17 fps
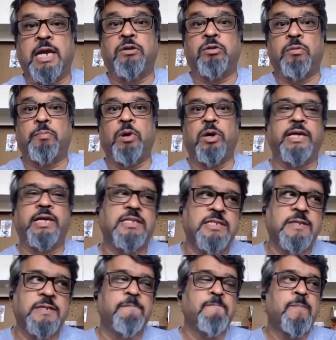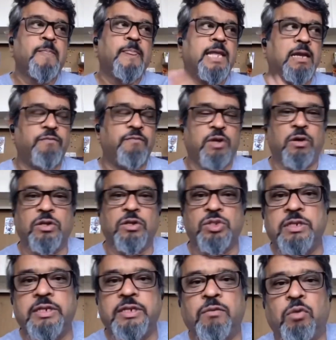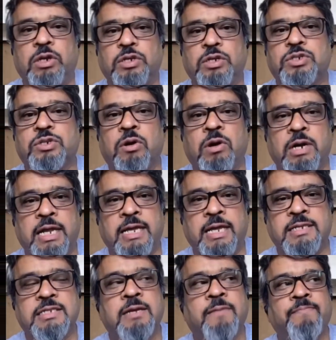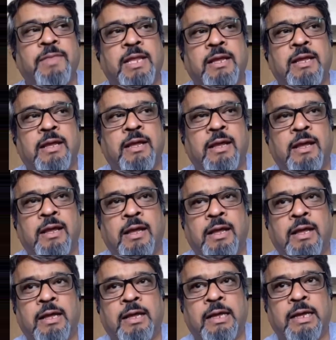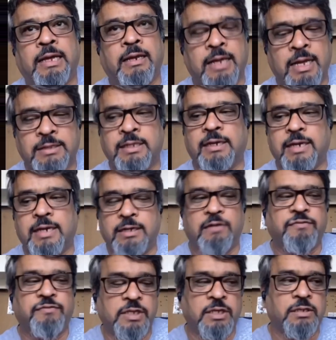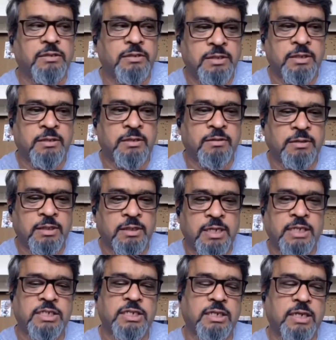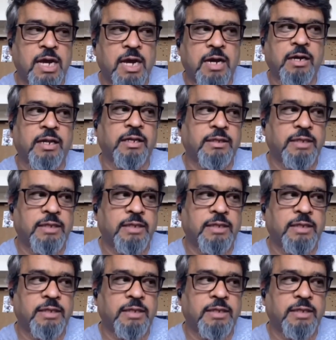also did what is called as I think kind of the the kitchen gardening that was being done.